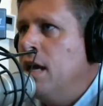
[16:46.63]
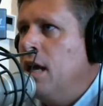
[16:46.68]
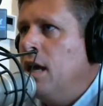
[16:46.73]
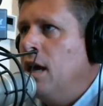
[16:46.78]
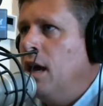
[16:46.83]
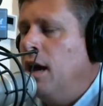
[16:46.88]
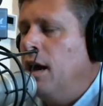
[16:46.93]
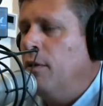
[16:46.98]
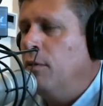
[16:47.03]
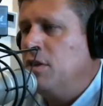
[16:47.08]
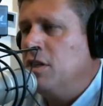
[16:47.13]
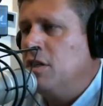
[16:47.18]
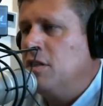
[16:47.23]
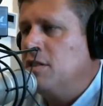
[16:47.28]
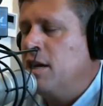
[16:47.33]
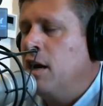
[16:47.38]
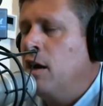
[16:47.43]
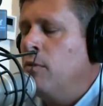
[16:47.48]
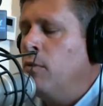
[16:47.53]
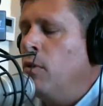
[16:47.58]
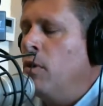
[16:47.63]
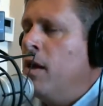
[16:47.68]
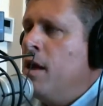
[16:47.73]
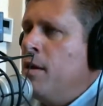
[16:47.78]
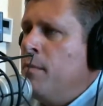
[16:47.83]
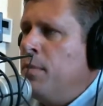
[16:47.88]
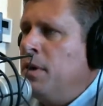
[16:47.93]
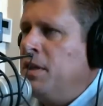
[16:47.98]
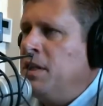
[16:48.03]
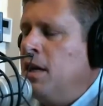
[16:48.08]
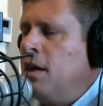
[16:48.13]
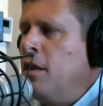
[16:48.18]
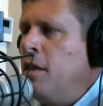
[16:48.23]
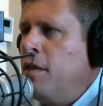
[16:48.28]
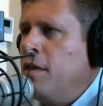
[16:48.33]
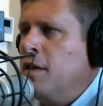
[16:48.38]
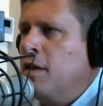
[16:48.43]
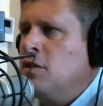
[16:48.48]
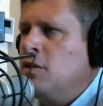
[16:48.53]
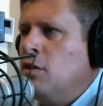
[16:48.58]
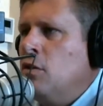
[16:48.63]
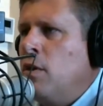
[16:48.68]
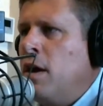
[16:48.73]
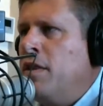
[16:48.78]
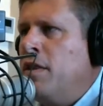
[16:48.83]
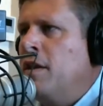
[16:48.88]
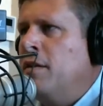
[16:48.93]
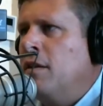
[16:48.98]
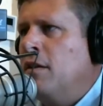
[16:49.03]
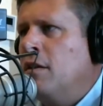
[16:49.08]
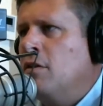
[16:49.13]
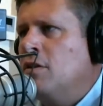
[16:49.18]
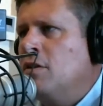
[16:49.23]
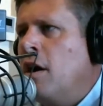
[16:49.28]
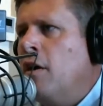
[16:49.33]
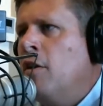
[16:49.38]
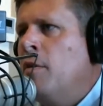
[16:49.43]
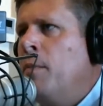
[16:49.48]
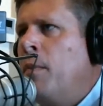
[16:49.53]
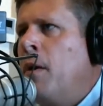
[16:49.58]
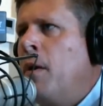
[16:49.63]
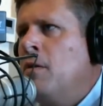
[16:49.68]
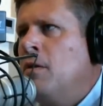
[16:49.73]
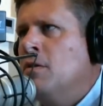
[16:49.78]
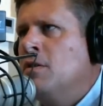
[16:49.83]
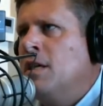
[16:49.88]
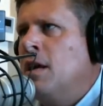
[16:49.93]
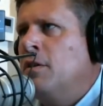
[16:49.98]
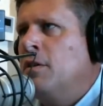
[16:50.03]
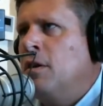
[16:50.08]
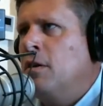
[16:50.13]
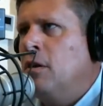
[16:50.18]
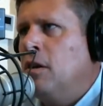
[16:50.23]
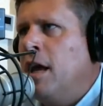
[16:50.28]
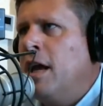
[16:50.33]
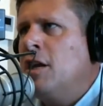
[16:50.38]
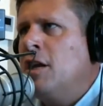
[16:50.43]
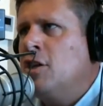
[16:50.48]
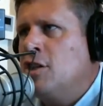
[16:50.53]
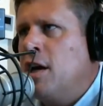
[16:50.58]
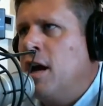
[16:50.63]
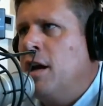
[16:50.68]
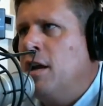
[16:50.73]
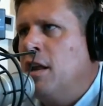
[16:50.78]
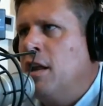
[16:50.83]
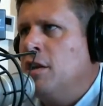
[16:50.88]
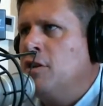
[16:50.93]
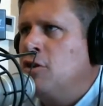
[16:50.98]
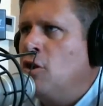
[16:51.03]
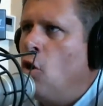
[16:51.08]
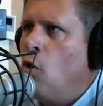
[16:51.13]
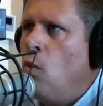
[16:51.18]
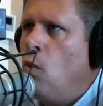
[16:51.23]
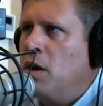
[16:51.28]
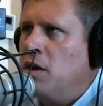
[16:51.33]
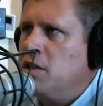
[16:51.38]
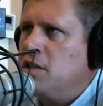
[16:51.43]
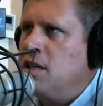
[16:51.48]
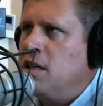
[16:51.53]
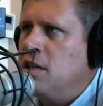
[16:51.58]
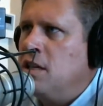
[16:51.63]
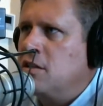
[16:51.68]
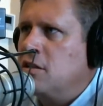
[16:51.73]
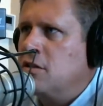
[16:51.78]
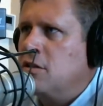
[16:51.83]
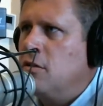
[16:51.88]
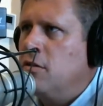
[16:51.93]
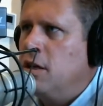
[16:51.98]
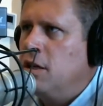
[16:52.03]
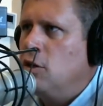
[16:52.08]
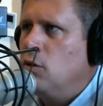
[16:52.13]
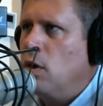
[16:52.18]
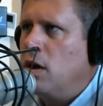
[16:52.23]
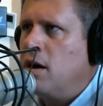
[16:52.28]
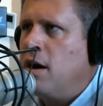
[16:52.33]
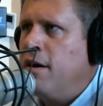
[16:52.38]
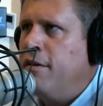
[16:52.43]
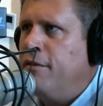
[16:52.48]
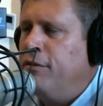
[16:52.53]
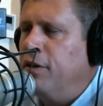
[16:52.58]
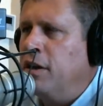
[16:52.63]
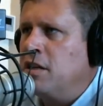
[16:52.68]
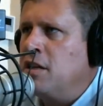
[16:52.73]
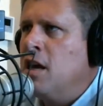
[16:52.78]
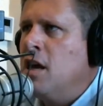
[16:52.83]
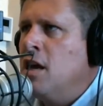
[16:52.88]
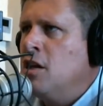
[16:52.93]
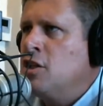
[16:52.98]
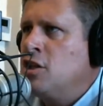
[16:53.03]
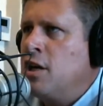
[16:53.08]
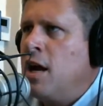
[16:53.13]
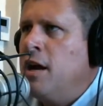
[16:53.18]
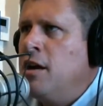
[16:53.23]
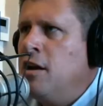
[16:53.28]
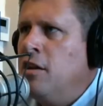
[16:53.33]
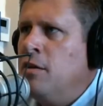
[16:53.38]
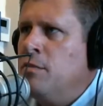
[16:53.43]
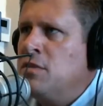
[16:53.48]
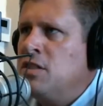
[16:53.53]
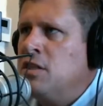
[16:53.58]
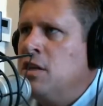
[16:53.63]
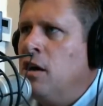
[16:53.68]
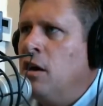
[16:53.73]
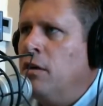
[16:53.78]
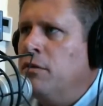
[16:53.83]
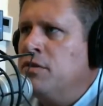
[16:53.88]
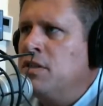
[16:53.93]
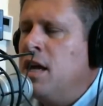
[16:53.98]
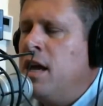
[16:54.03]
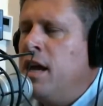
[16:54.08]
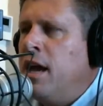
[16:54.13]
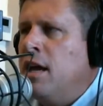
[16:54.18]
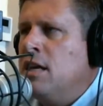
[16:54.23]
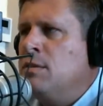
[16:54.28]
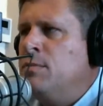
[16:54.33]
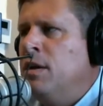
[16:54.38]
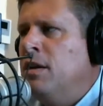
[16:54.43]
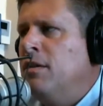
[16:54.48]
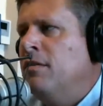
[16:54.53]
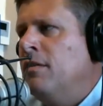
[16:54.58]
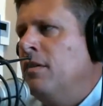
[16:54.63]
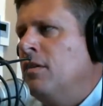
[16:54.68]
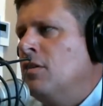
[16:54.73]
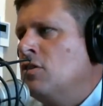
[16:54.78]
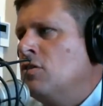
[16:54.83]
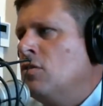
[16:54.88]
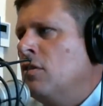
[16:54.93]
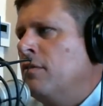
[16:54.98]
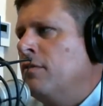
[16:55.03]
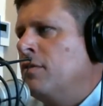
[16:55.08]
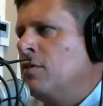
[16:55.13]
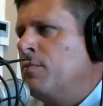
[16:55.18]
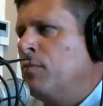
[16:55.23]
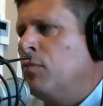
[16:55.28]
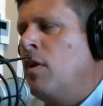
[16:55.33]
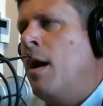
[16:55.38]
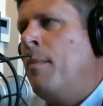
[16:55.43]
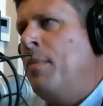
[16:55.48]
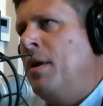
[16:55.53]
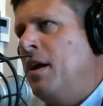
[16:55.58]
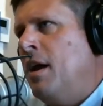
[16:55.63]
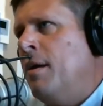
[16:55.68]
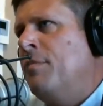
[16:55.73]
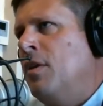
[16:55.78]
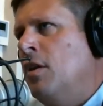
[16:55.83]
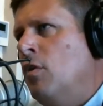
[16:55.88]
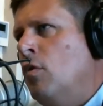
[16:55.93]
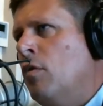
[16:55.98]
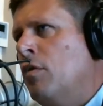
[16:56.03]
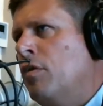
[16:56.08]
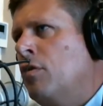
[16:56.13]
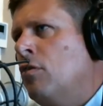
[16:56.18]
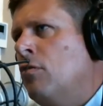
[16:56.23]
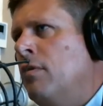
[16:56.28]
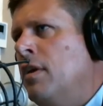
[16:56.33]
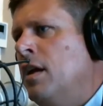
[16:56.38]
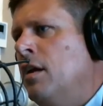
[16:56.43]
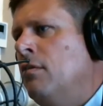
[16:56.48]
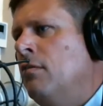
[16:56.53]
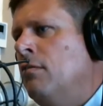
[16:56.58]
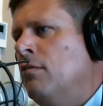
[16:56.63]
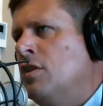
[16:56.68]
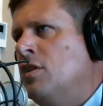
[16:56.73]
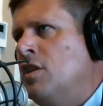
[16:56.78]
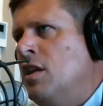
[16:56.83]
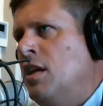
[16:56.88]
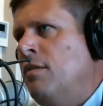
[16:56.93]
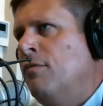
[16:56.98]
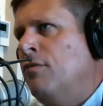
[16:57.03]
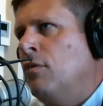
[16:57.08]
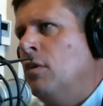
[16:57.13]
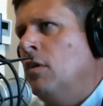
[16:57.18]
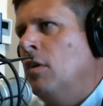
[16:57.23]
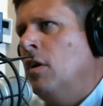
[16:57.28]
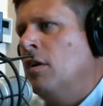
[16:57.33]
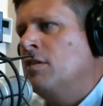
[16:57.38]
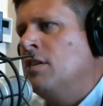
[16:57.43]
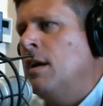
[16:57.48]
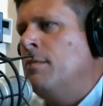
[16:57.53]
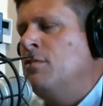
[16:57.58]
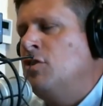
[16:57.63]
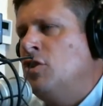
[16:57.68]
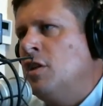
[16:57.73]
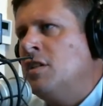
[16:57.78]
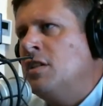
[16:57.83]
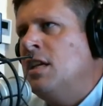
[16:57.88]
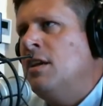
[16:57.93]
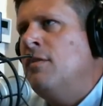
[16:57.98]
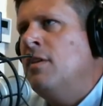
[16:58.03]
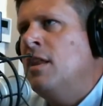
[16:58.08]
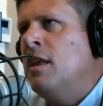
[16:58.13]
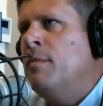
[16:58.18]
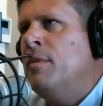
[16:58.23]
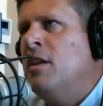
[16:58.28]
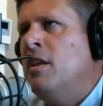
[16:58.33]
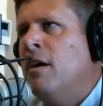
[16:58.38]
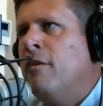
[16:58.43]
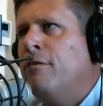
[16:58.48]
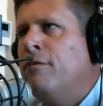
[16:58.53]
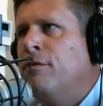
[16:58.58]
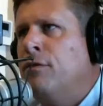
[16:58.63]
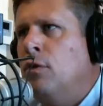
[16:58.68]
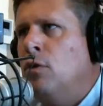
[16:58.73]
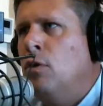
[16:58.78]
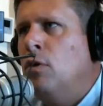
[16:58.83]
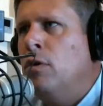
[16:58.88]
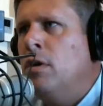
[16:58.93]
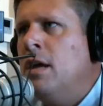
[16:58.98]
which is terrible. But the other thing, too, I think there's other partners out there like China that don't want to see this turn into a conflict. China themselves has been sort of propping up the North Korean regime for a long time, just giving them enough food